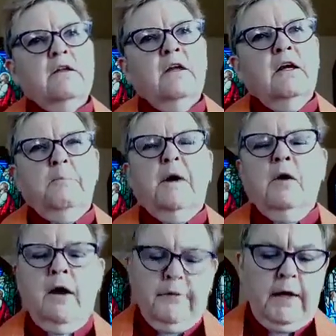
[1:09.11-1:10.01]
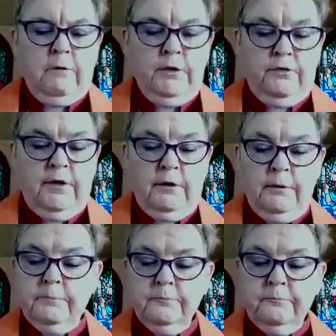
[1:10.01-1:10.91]
Think of how that would
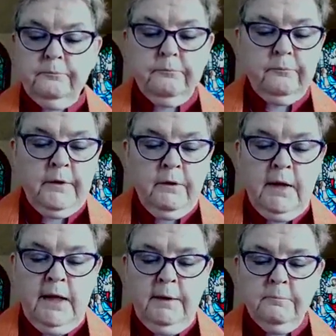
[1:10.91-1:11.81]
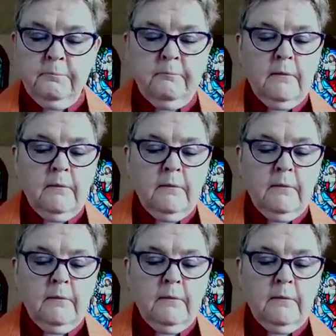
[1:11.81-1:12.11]
feel. Okay.